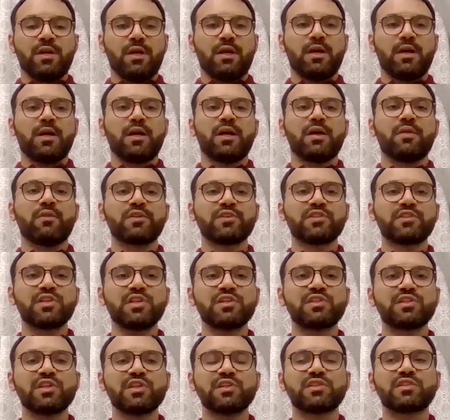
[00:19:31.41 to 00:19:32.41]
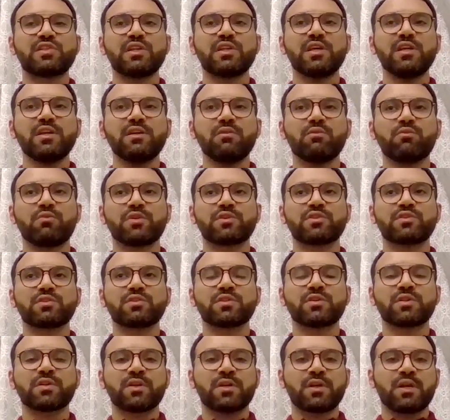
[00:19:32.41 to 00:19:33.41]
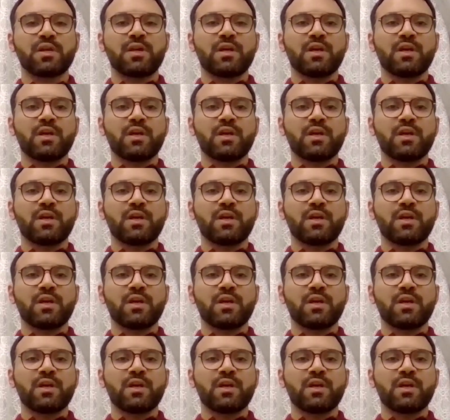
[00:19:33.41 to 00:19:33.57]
the GCC, which